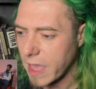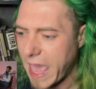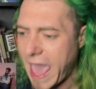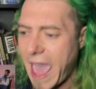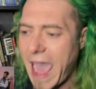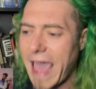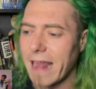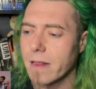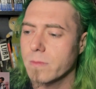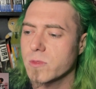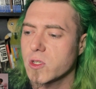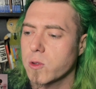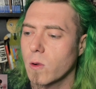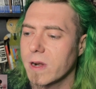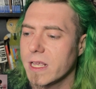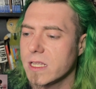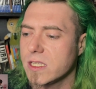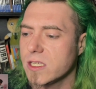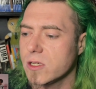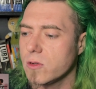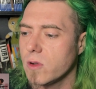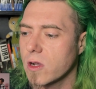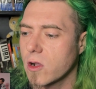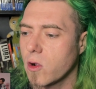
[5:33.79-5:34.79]

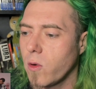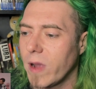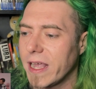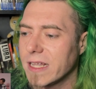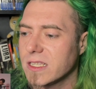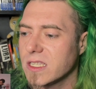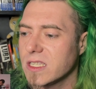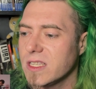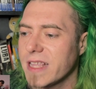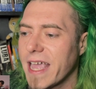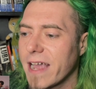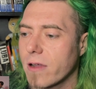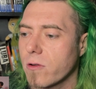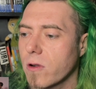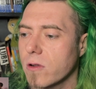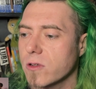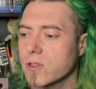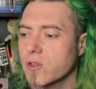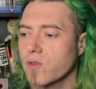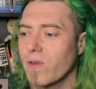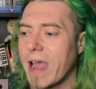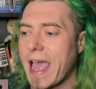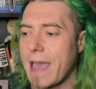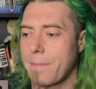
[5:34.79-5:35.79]
Adam22 equates
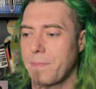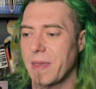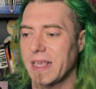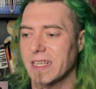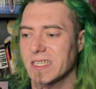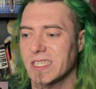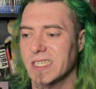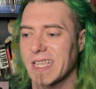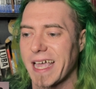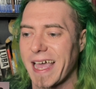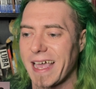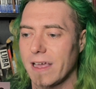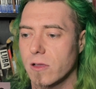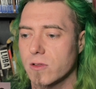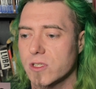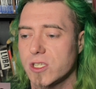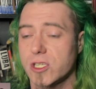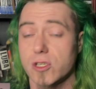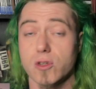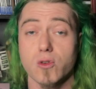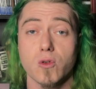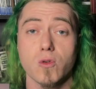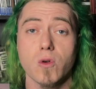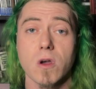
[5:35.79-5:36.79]
Necro's rapping style
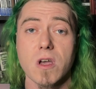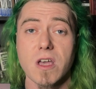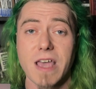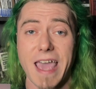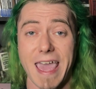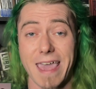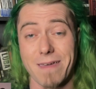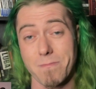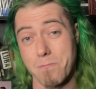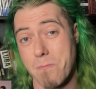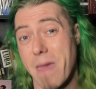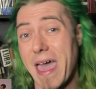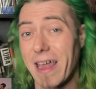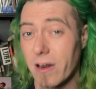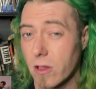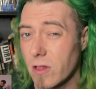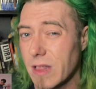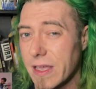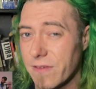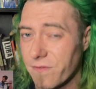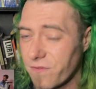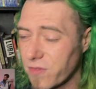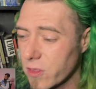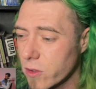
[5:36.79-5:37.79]
to a metal
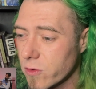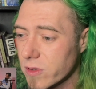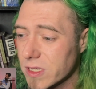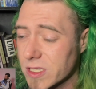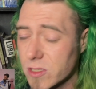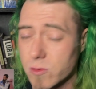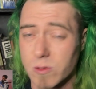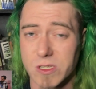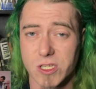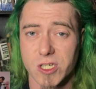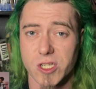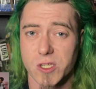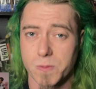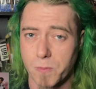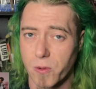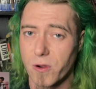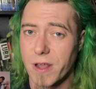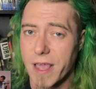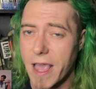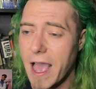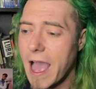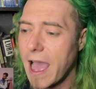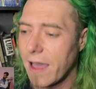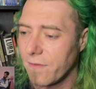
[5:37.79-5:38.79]
influence, which is
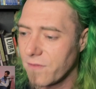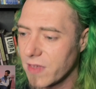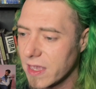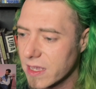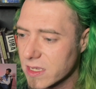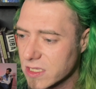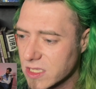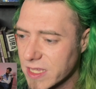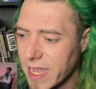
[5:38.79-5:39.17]
pretty obvious.